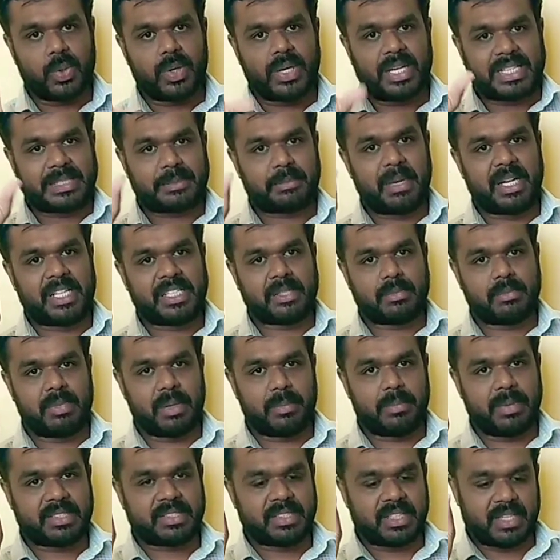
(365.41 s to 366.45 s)
responsible
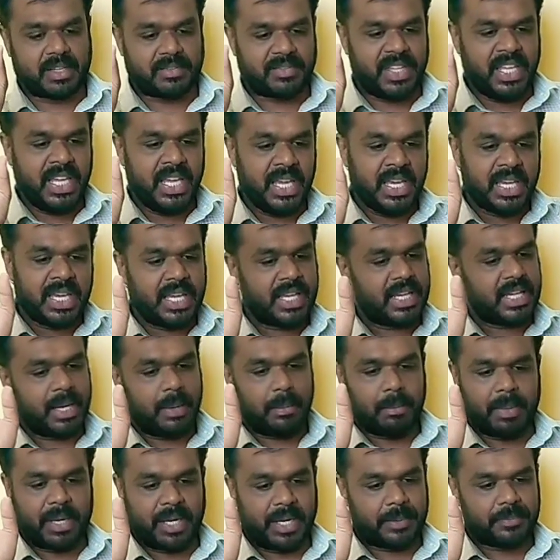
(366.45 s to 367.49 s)
person of the
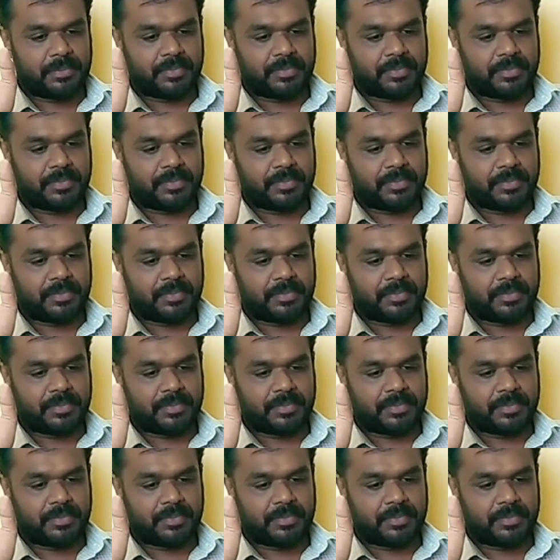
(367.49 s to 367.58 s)
company.